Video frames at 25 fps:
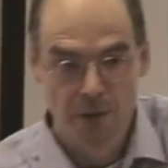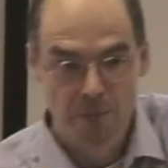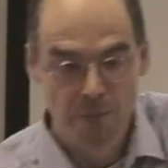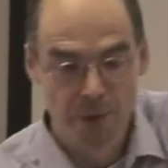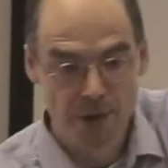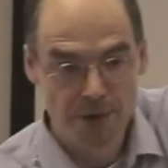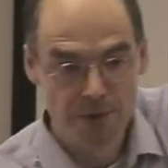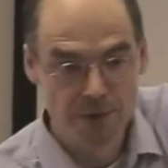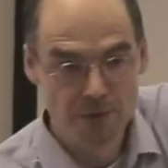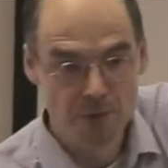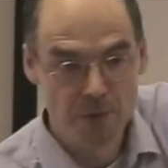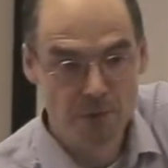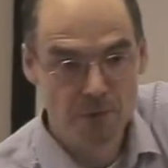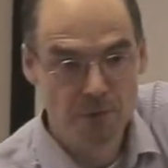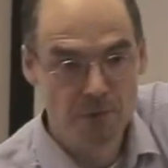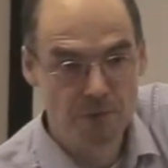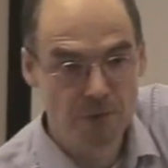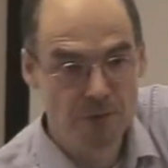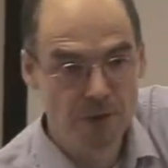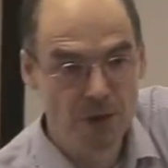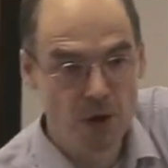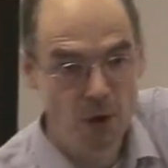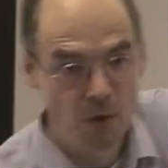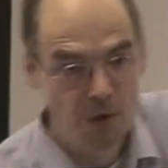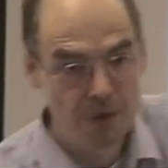But
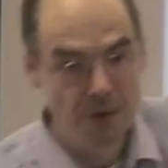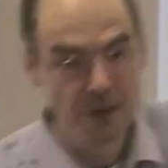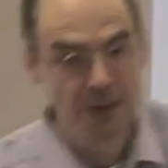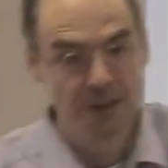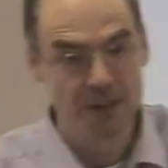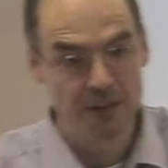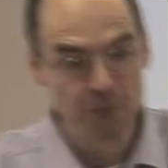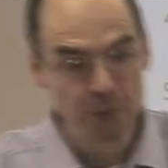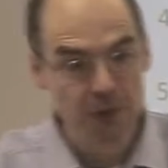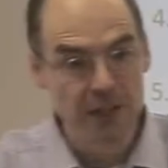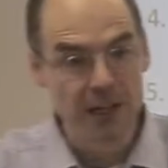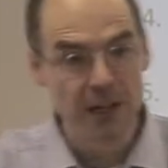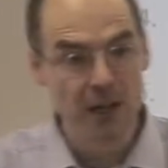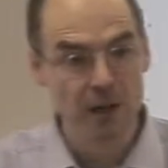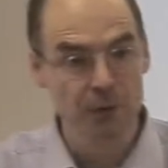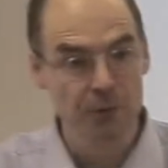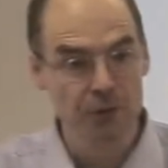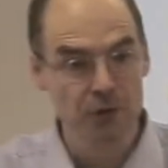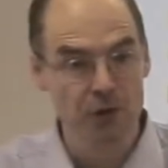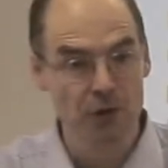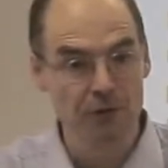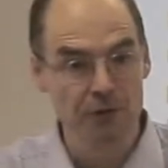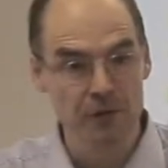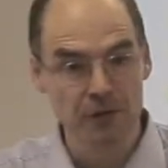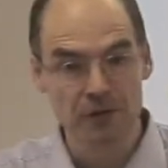the only thing that we can
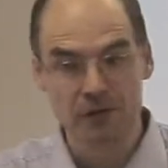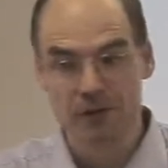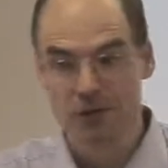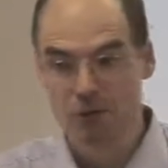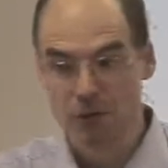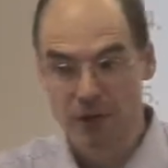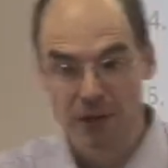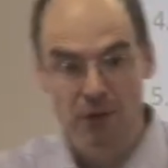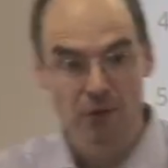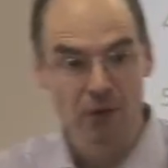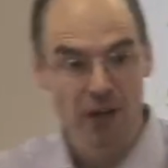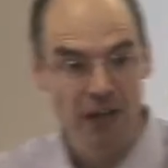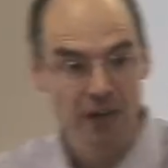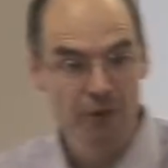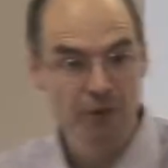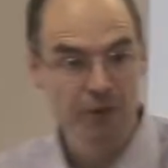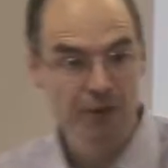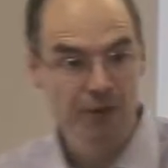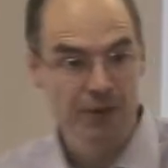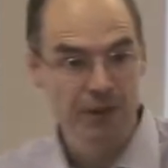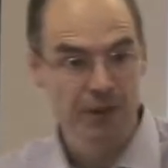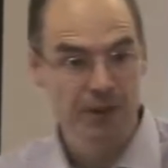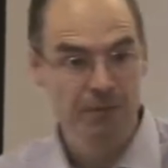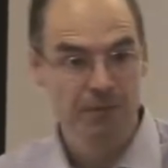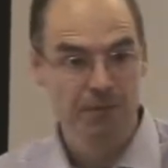observe is the
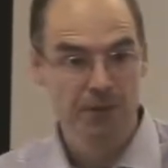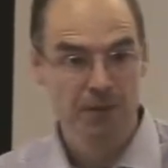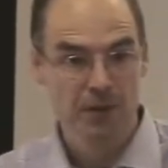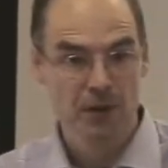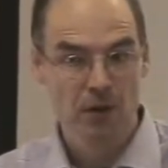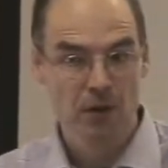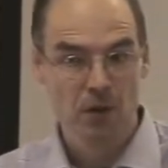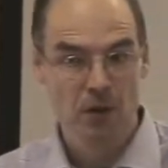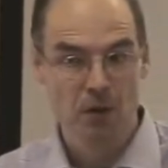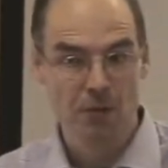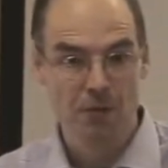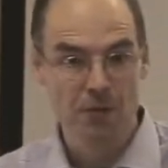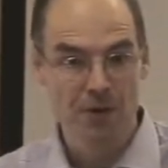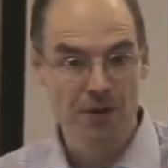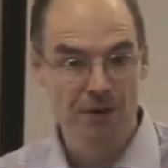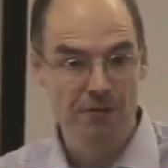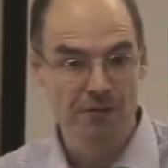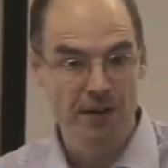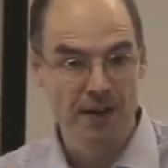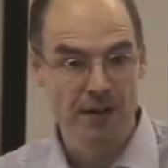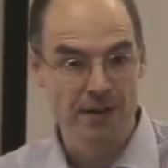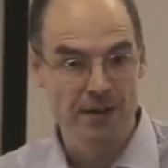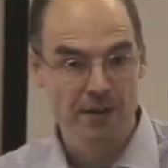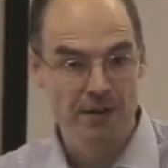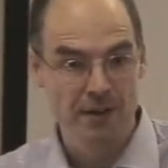regularity of the
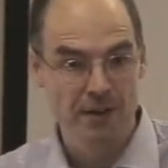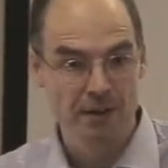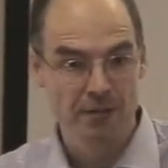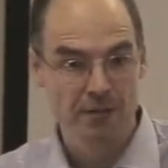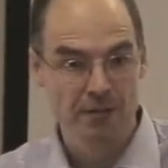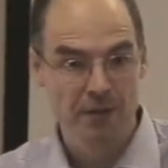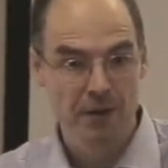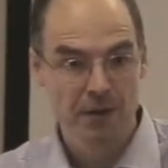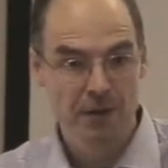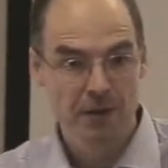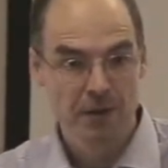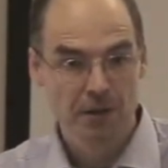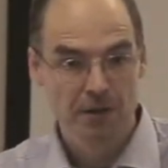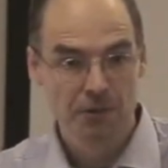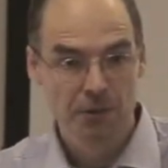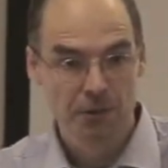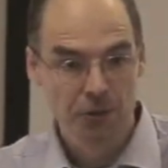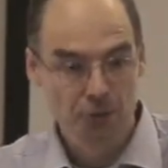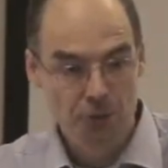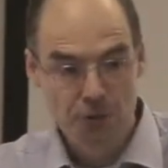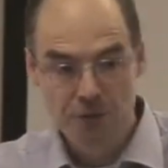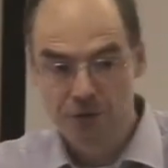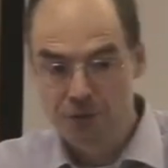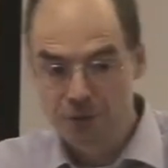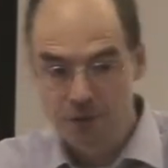event. Yeah. If you
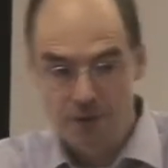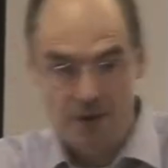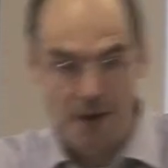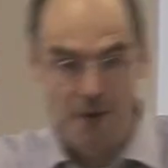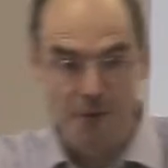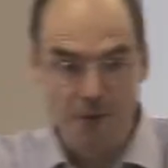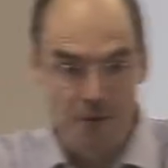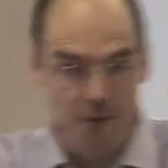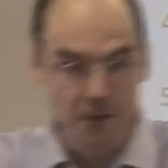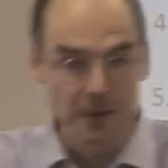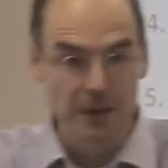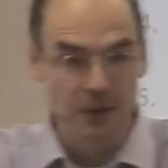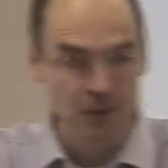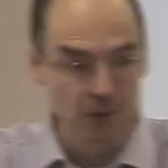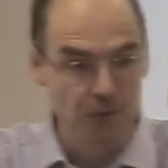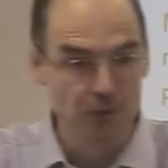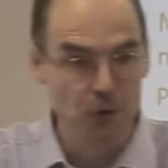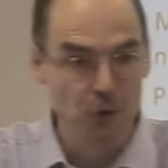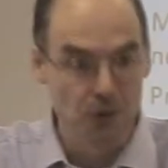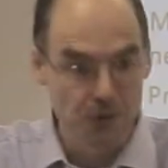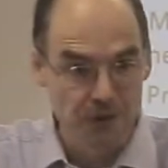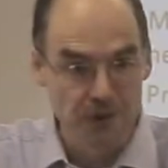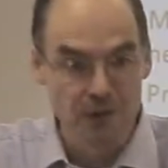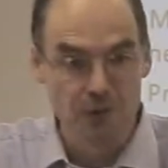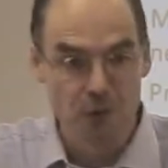do this with other things, of
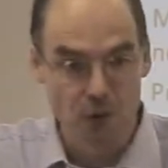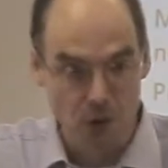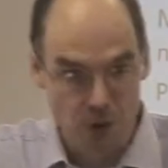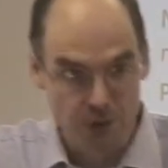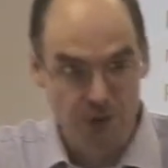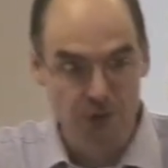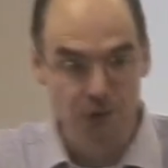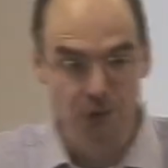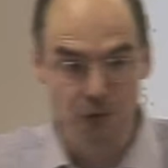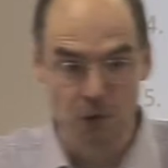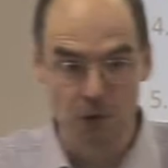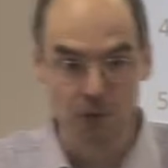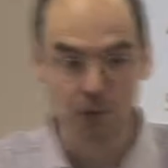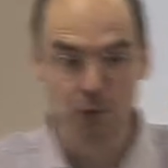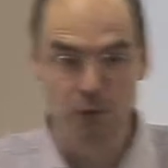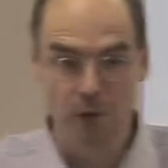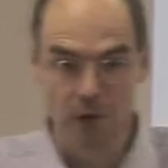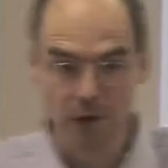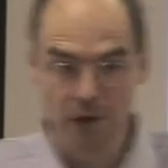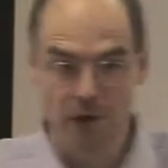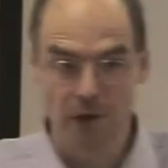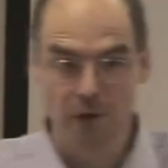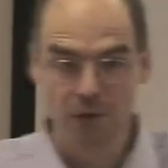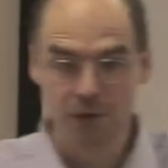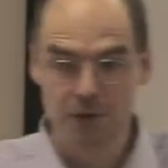course, they will also fall to the
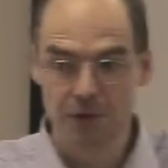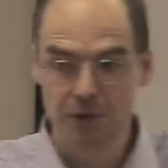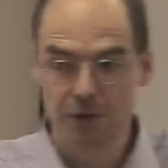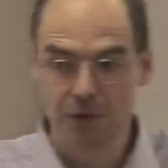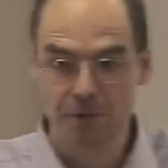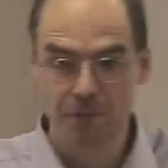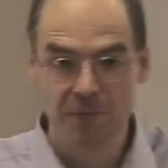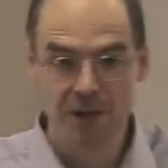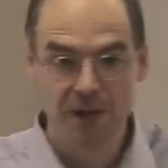ground.